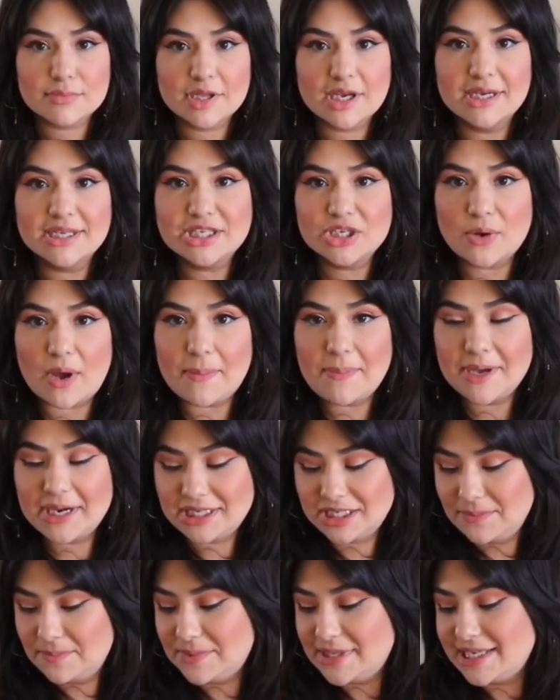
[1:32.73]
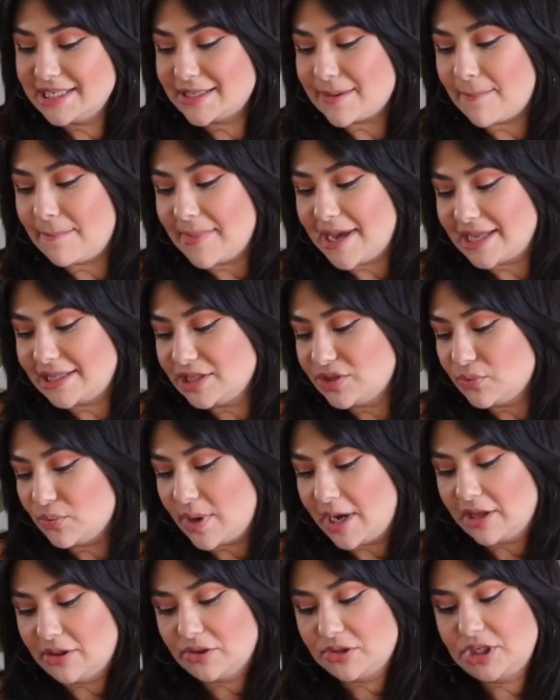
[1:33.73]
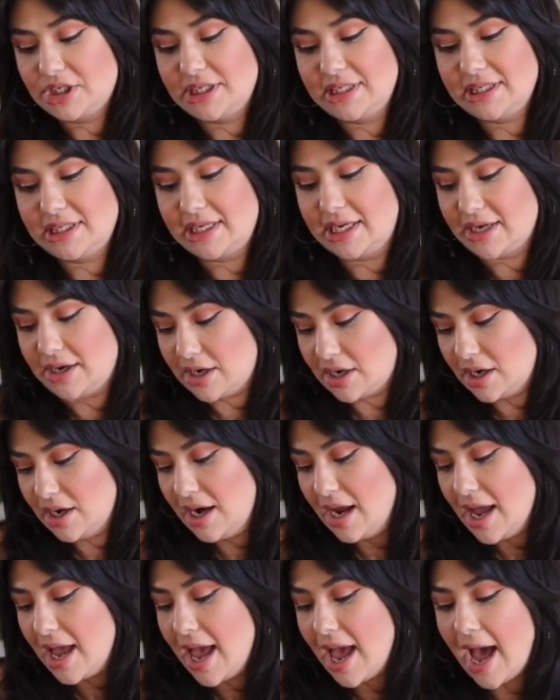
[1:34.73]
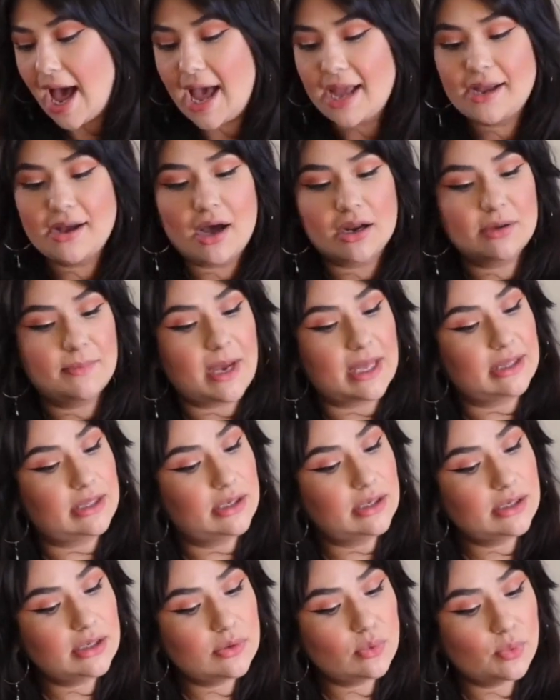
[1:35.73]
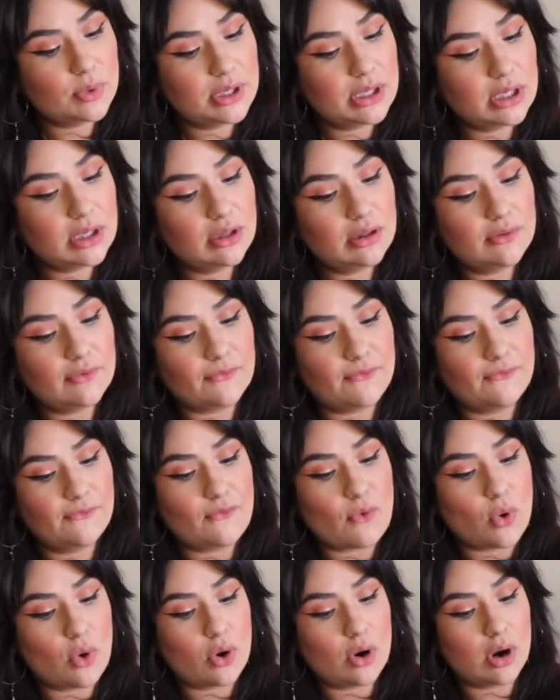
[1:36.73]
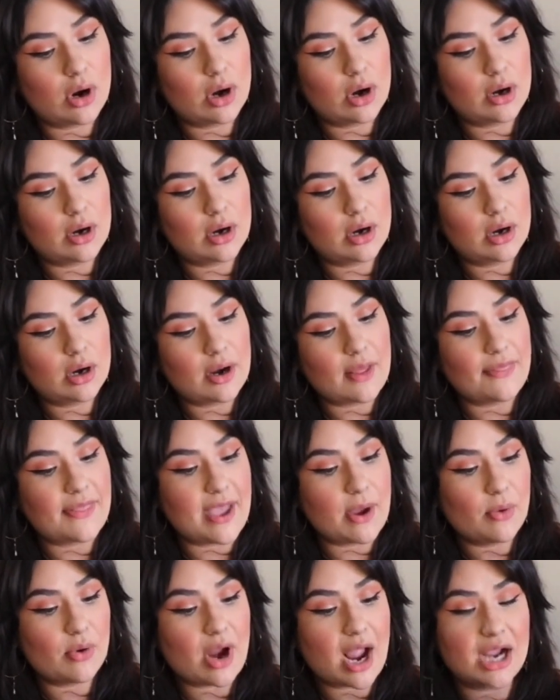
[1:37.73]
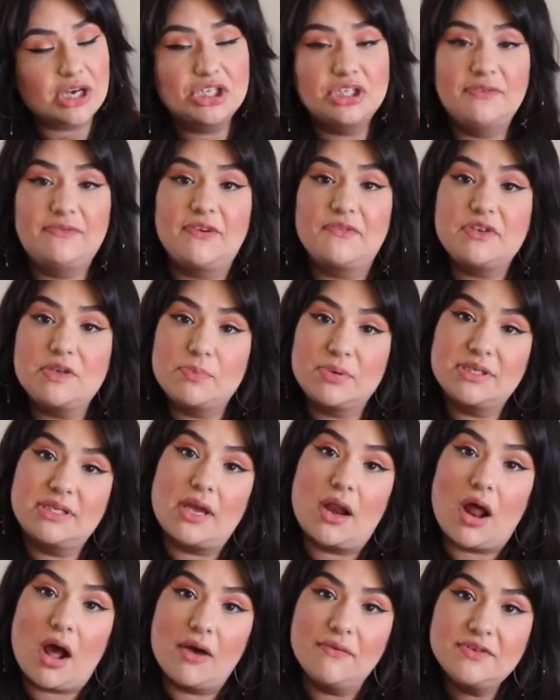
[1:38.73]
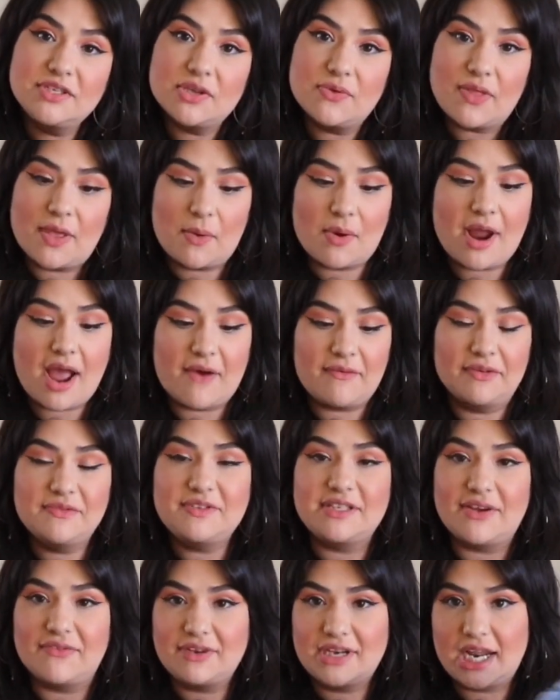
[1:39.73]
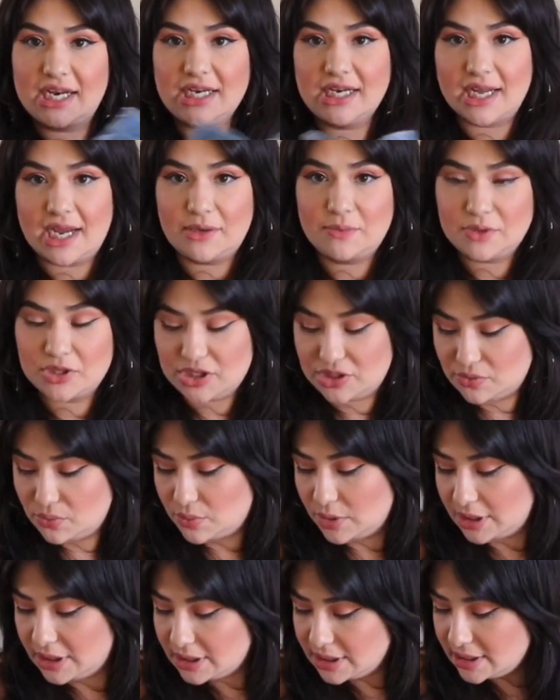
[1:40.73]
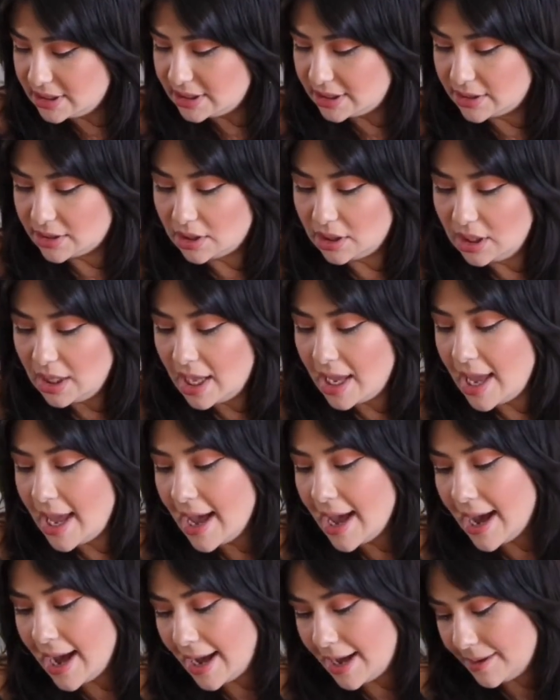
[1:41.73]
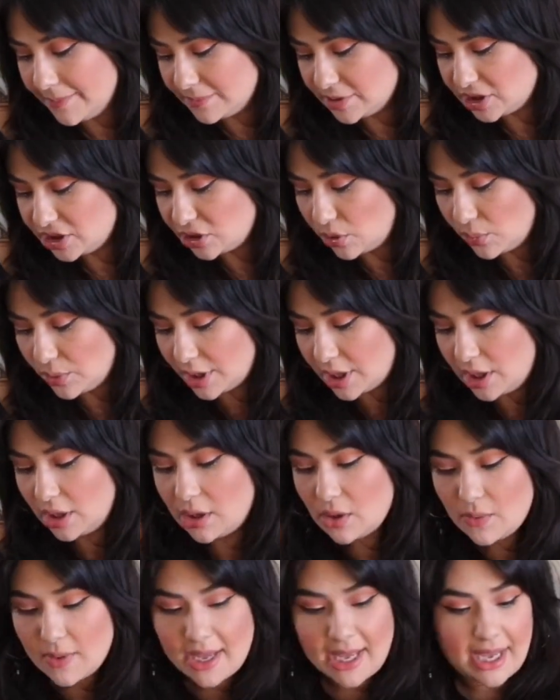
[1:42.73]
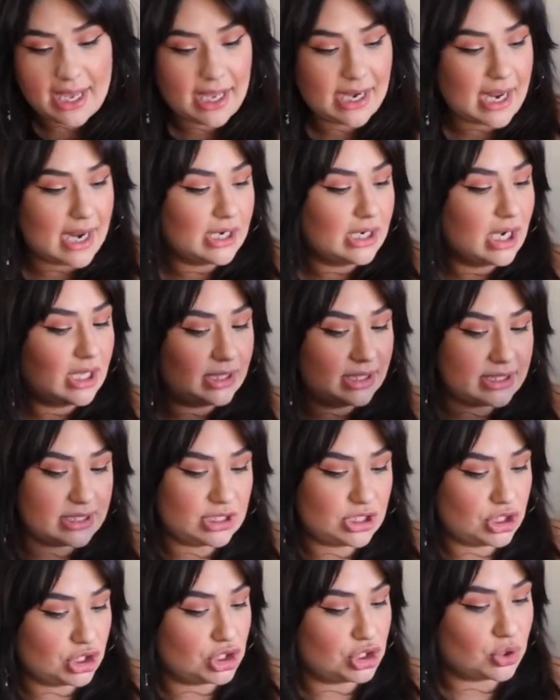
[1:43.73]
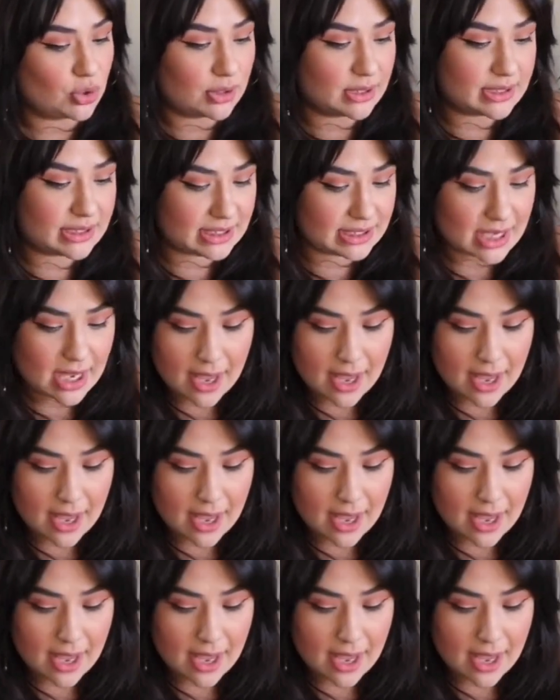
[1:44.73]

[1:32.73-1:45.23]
So I picked up these men's Wrangler jeans here. I got them at the Goodwill they were actually 50% off, so they were half of $7.99, which is a really good deal. So we're gonna go ahead and cut these into shorts.